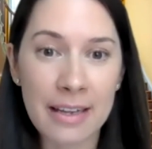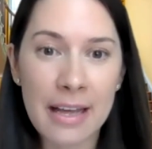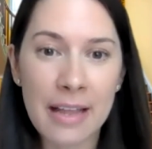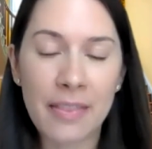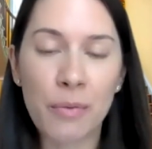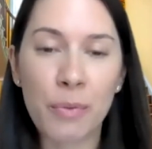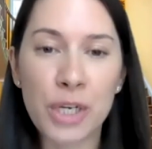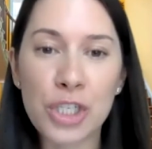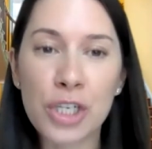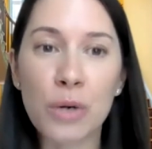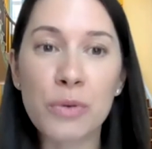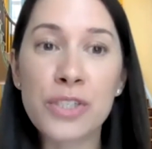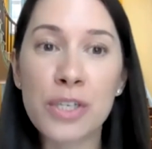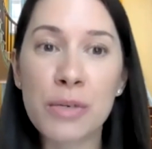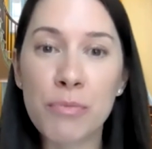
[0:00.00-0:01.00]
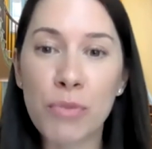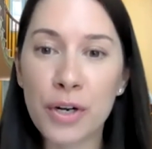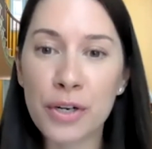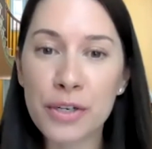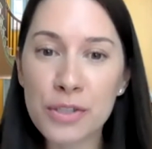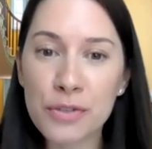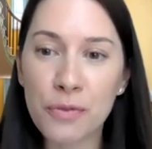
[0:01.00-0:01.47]
which goes to
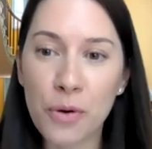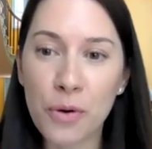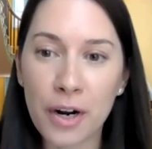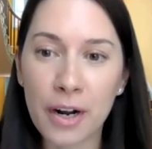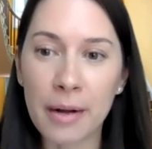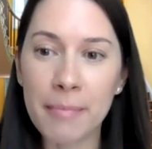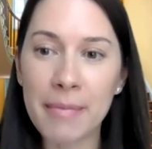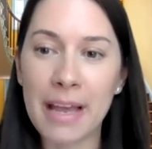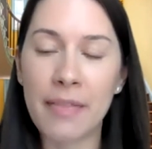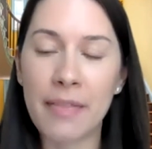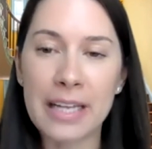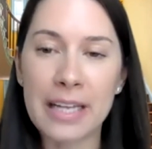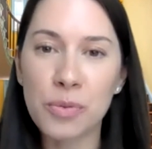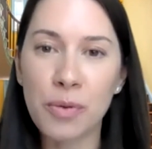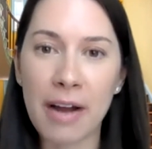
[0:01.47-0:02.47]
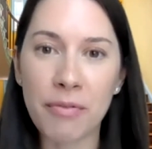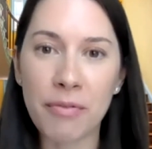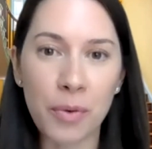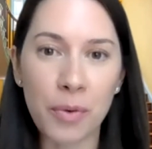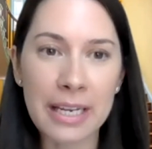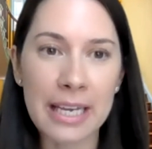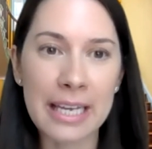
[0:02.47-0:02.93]
Mortar's Forum, and that's where
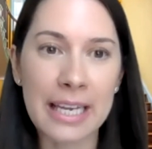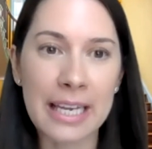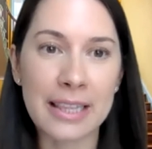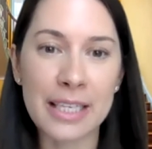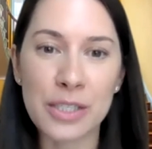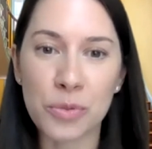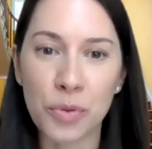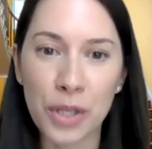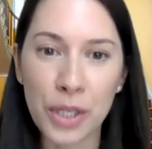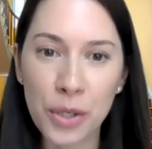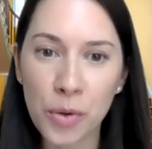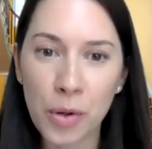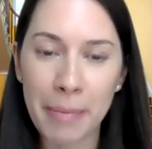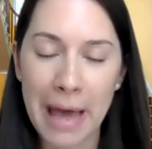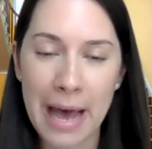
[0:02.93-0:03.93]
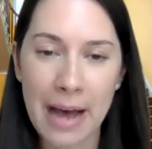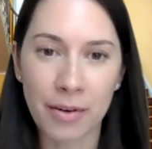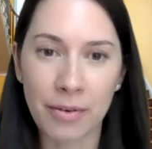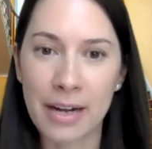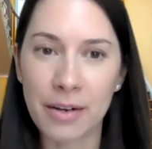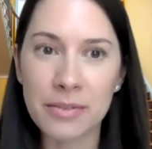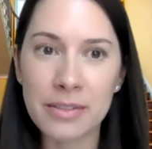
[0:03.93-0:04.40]
everyone can get these really cool
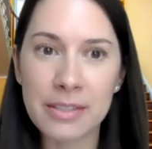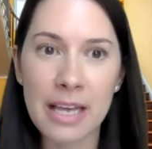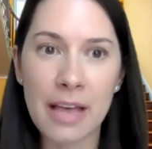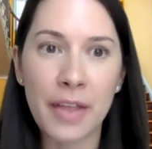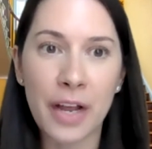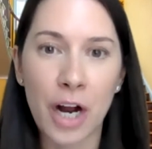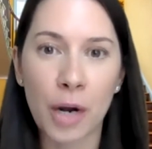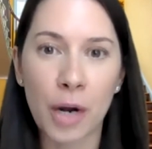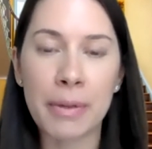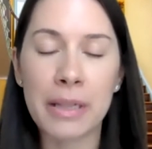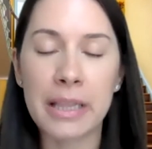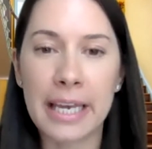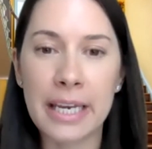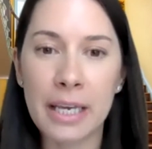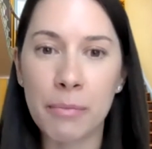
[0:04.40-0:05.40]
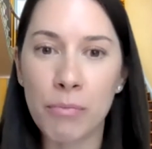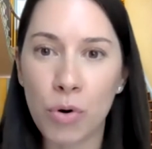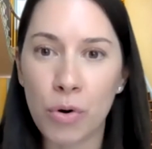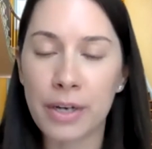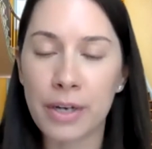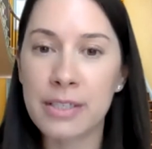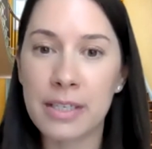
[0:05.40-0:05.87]
backgrounds. And there are plenty
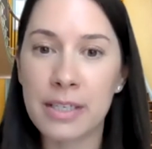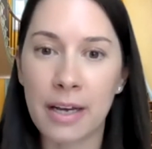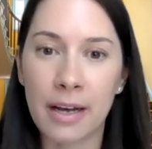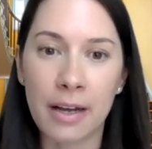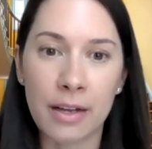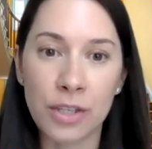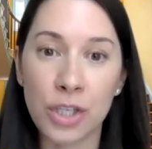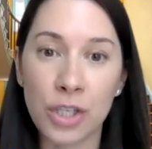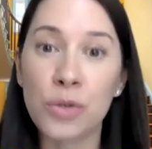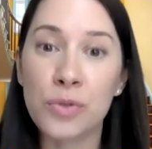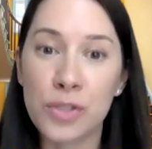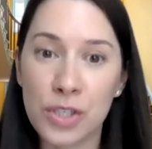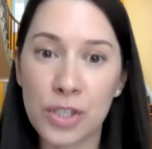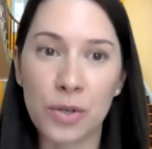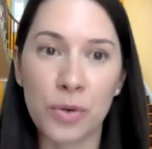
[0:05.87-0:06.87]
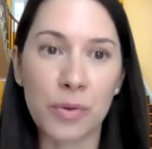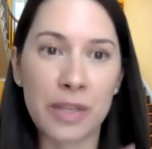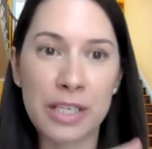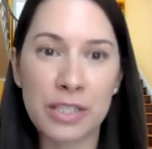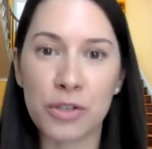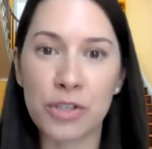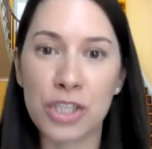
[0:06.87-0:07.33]
more to use too. These
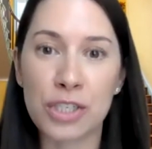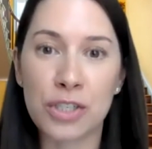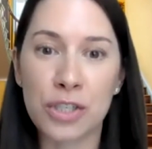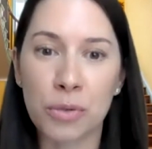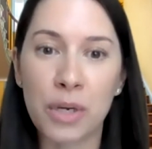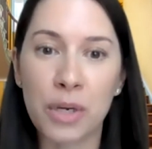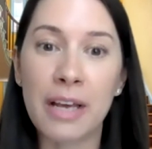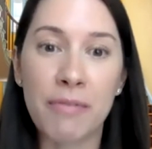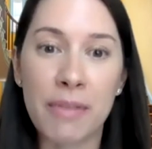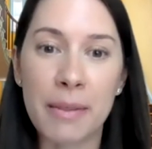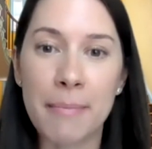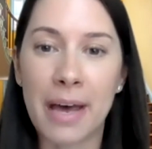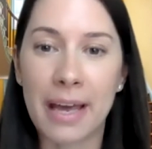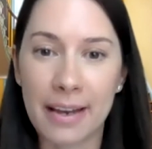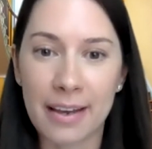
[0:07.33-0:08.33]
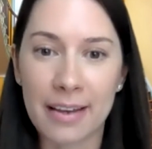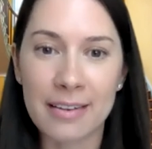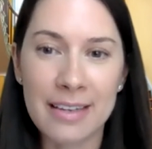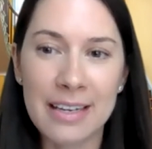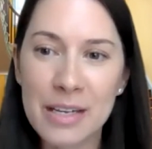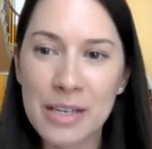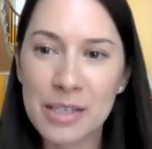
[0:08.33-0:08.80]
are just 3 of the many.
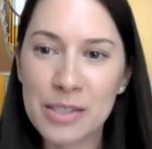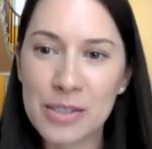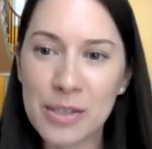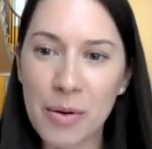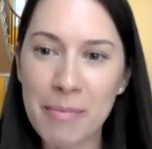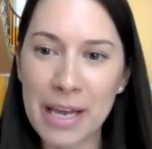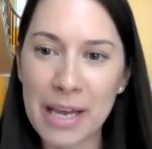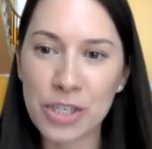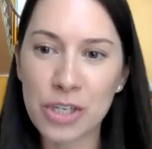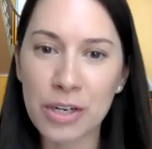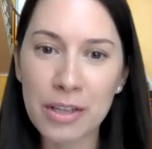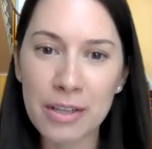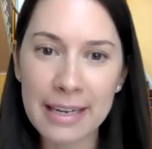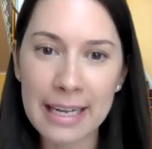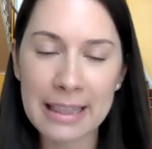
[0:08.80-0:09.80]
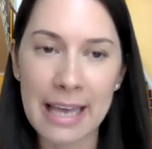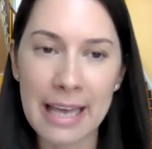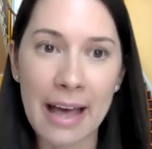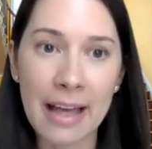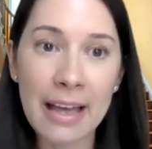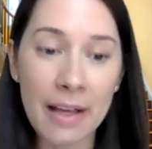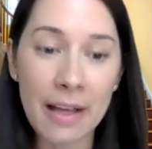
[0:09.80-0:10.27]
So make sure to look at
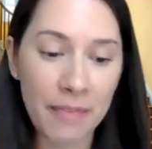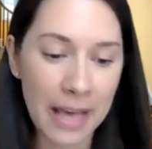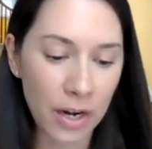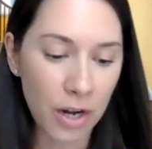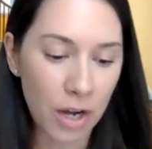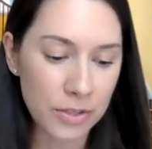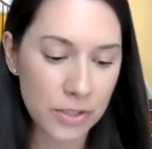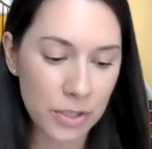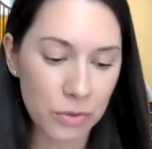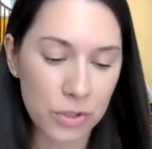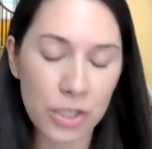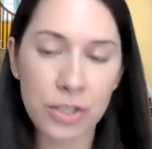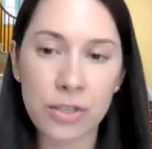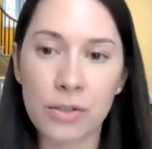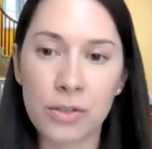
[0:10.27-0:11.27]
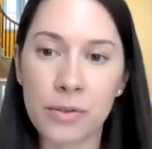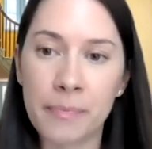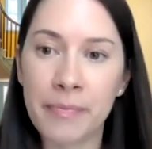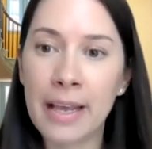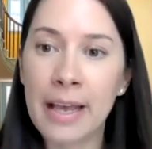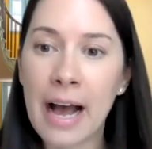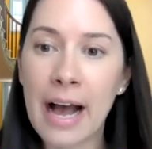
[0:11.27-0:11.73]
that. And then also too,
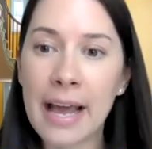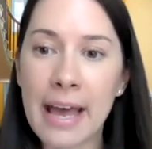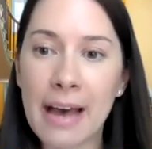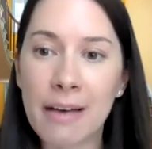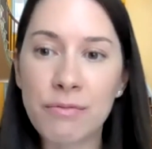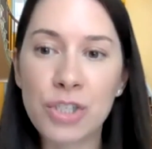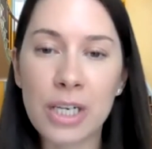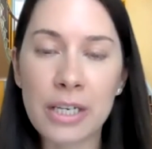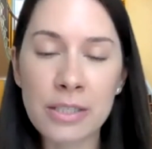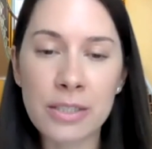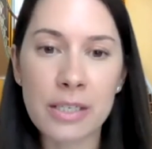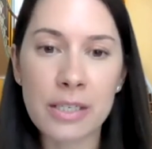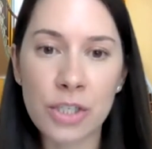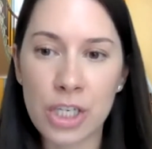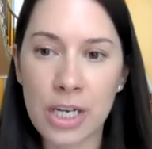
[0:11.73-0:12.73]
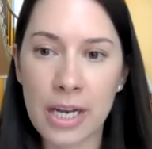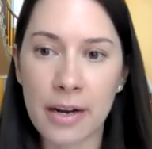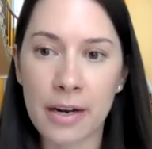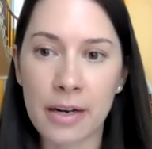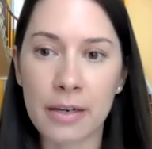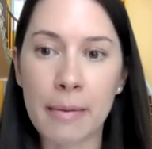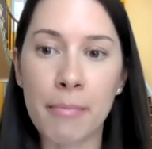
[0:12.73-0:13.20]
I have just
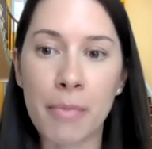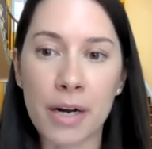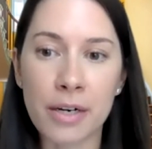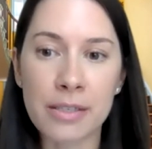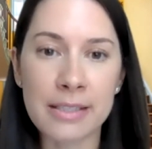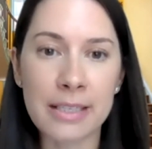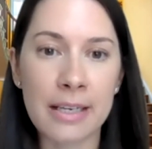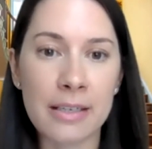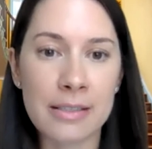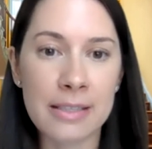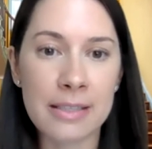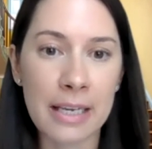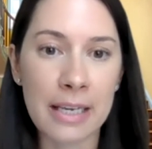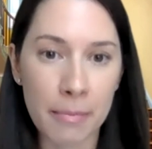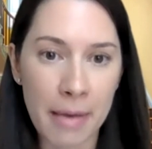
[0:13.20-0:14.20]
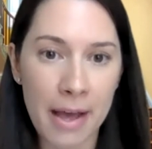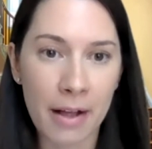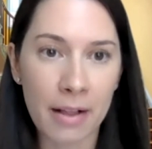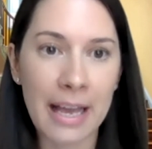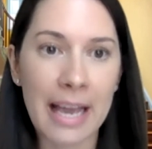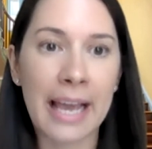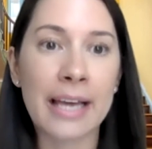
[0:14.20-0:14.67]
shared Marci's email
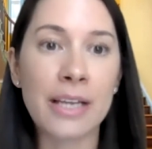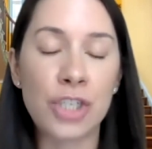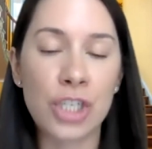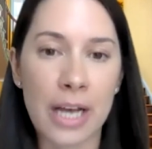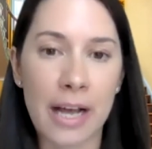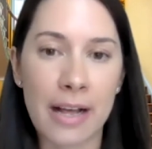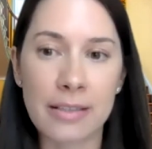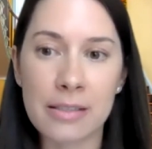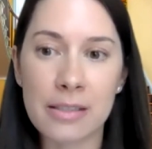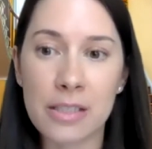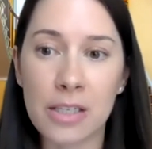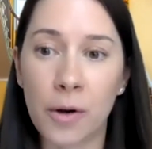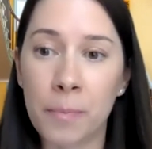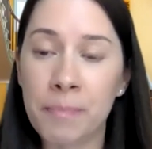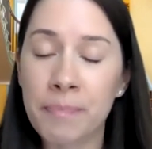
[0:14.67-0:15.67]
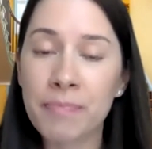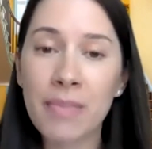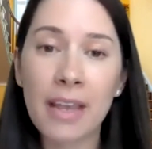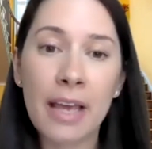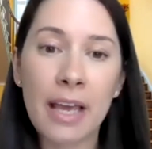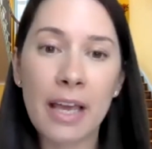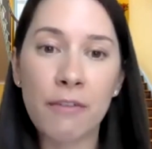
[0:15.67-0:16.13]
and Jen's. So
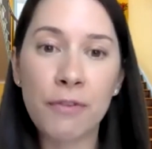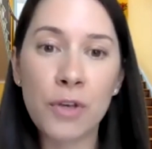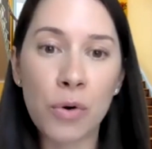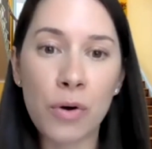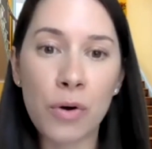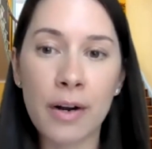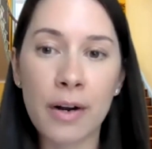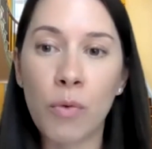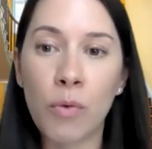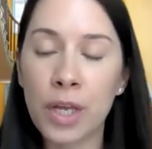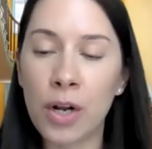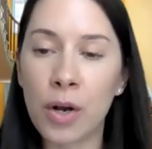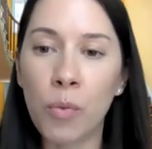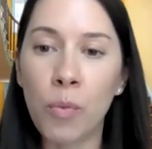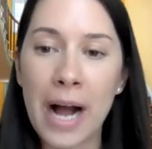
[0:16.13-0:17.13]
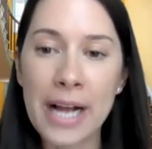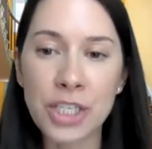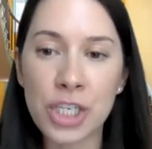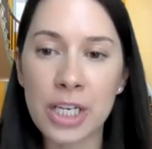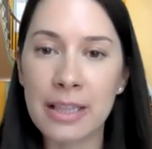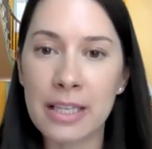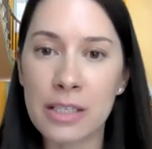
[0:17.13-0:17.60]
if you're, you know,
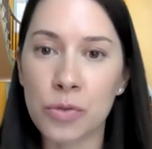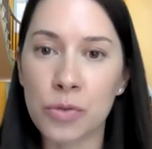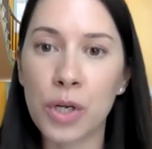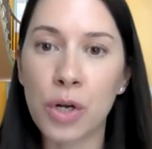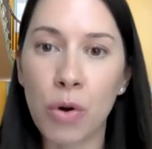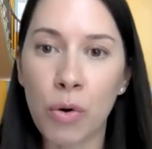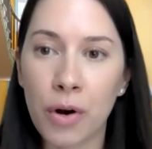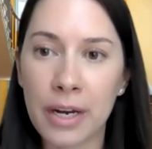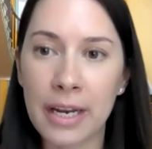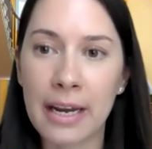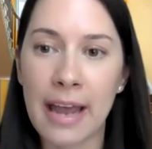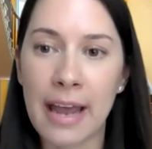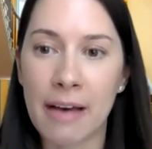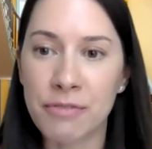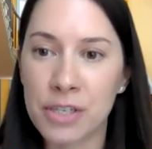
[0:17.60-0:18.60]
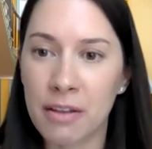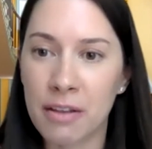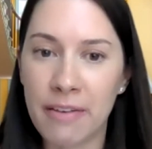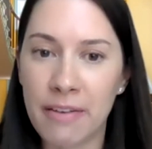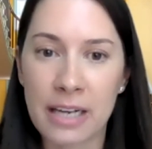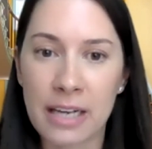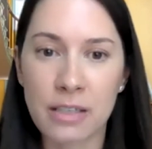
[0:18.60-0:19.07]
watching this recording after the
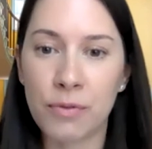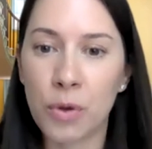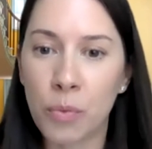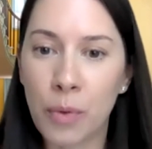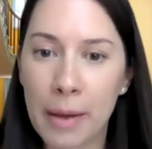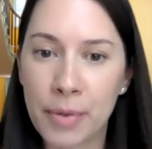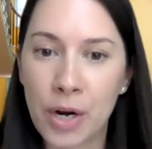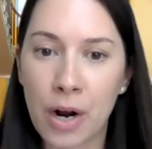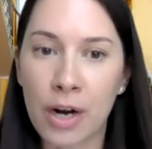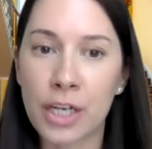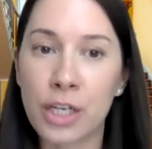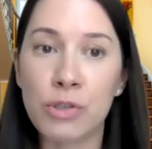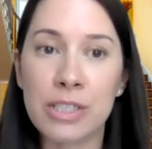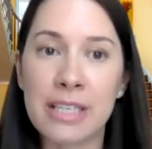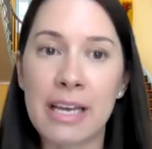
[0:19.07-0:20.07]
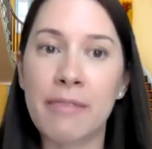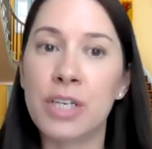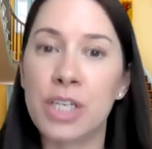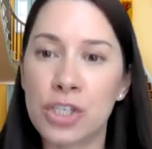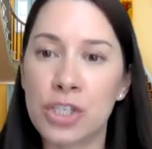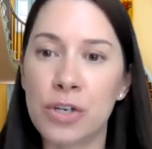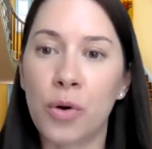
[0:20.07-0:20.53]
fact of the webinar, you just have
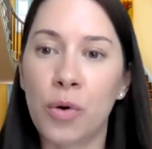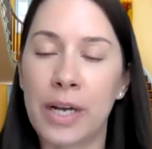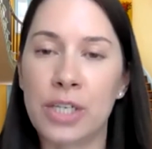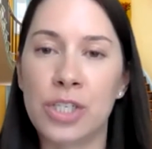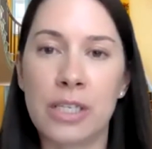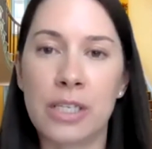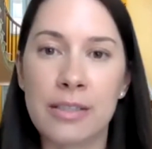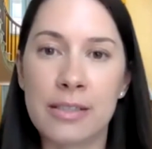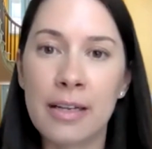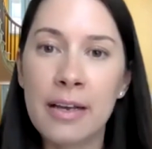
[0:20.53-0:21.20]
additional questions,